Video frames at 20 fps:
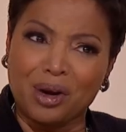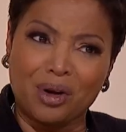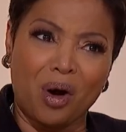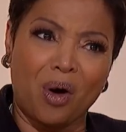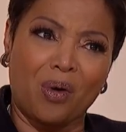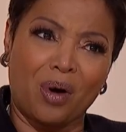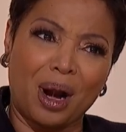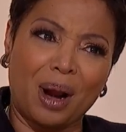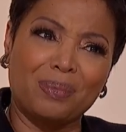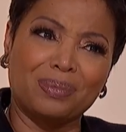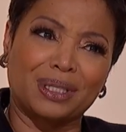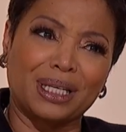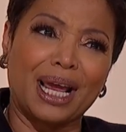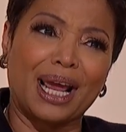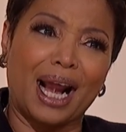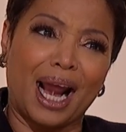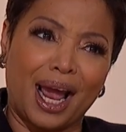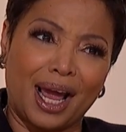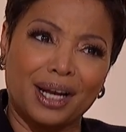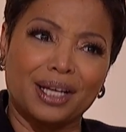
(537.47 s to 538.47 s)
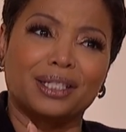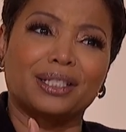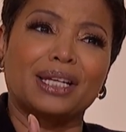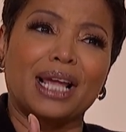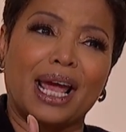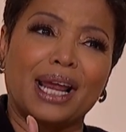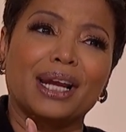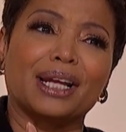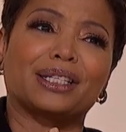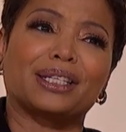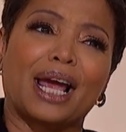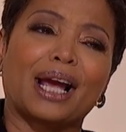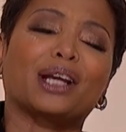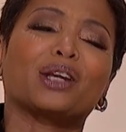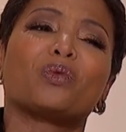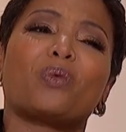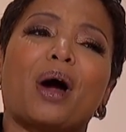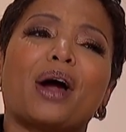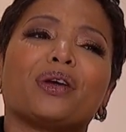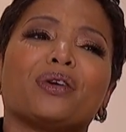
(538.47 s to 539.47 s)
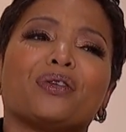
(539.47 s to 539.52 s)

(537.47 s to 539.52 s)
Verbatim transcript: You know what I'm saying? I yeah. understand exactly why